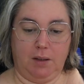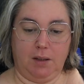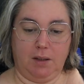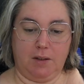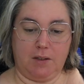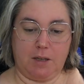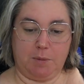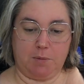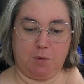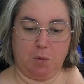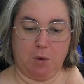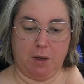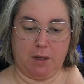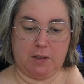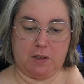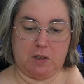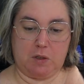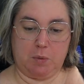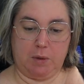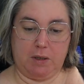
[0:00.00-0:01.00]
Chapter 1,
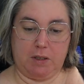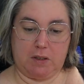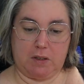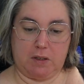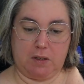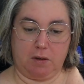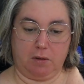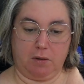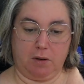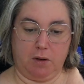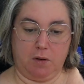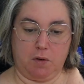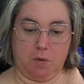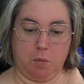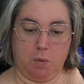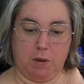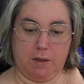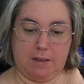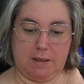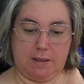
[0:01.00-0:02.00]
Sweet Sorrows.
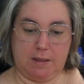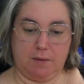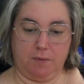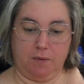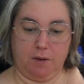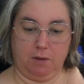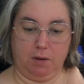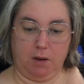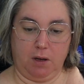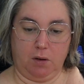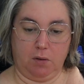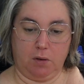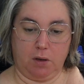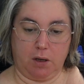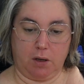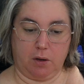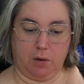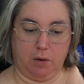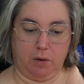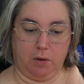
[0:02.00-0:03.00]
Once, very long
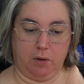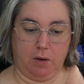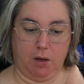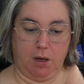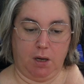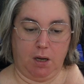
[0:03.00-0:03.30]
ago,